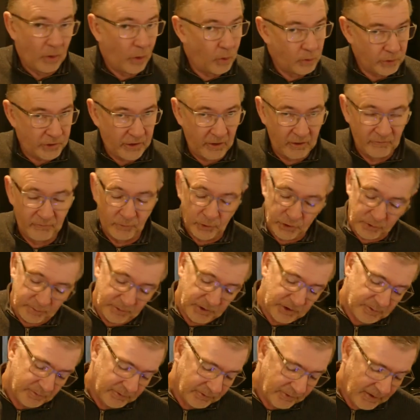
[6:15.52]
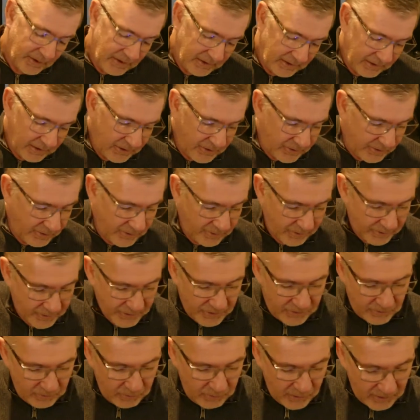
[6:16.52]
also foot switchable, is on
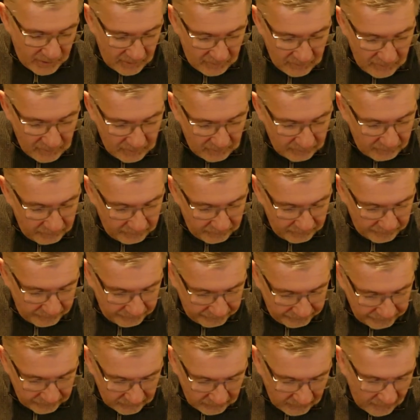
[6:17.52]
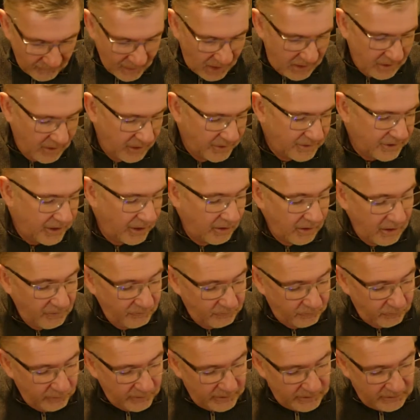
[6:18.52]
as well. So if
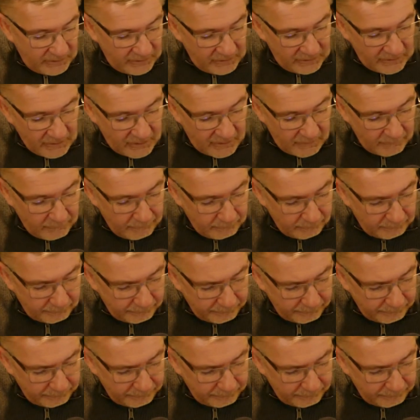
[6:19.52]
we have